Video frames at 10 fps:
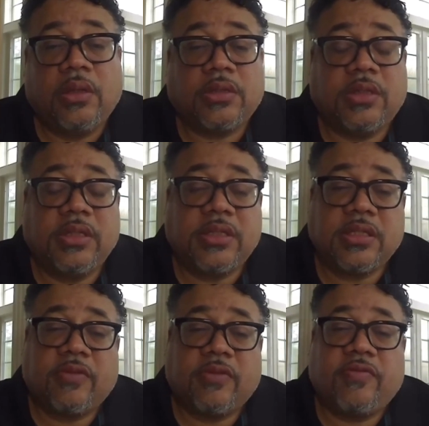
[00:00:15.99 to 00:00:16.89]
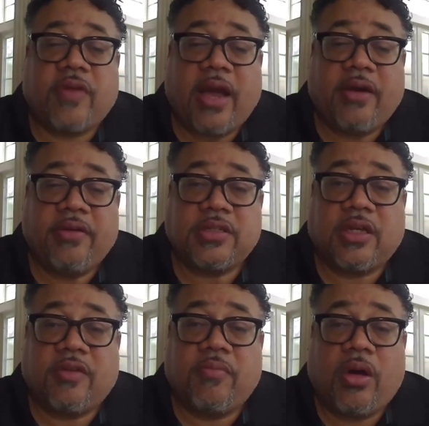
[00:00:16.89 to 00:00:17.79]
So this is a virus
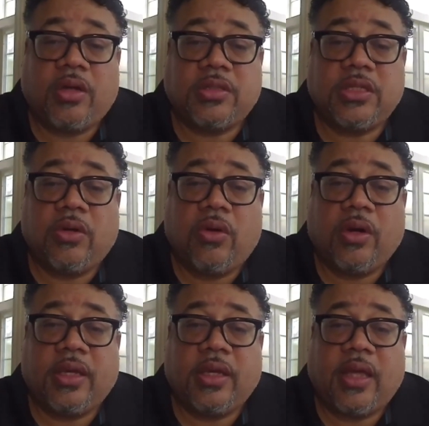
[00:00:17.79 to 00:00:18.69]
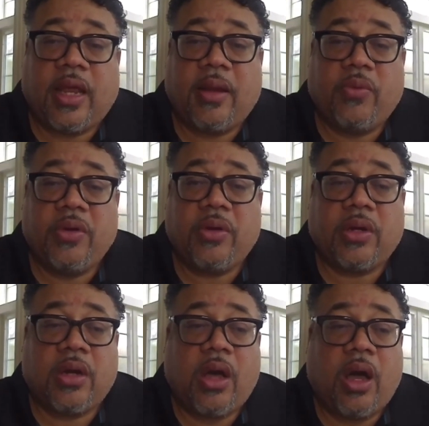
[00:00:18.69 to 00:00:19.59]
of multi-organ, and we're gonna
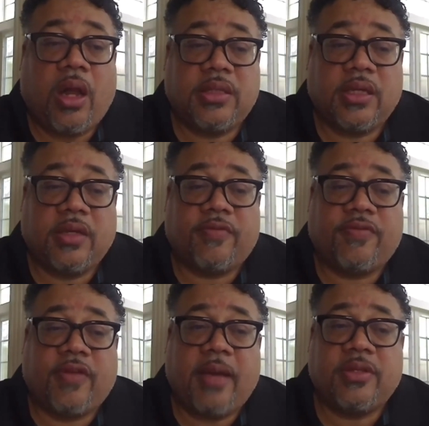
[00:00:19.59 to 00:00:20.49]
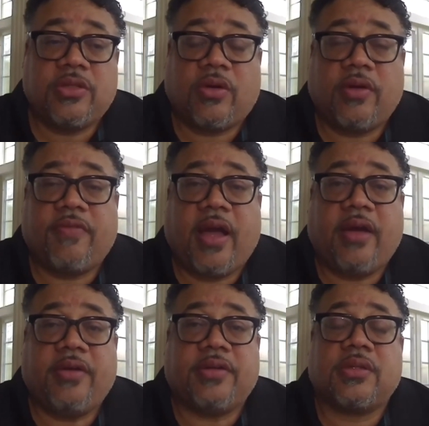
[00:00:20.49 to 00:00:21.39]
call it the inflammatory
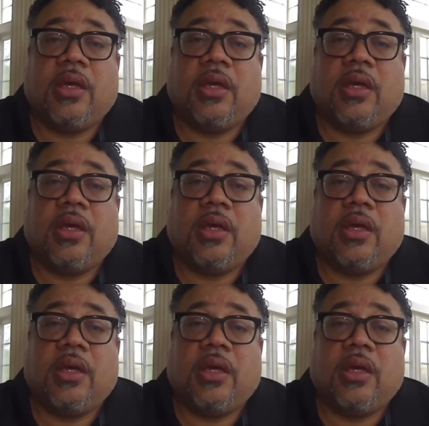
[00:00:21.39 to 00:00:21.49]
virus.